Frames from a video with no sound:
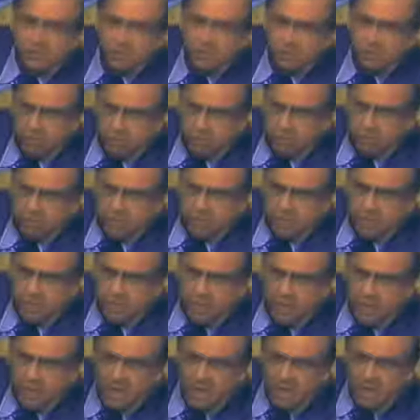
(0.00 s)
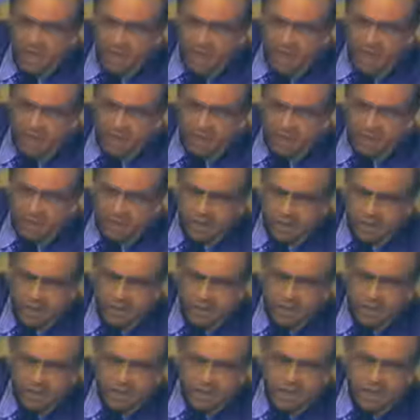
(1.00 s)
group. And
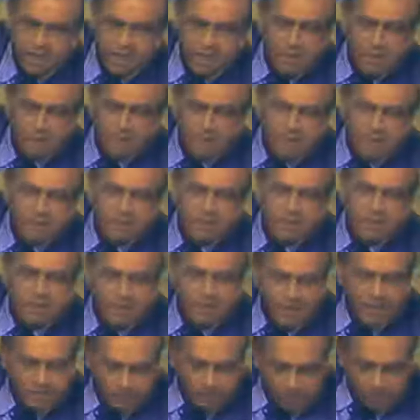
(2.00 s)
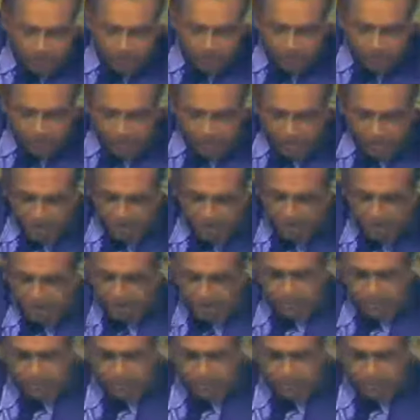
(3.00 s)
but the interesting thing about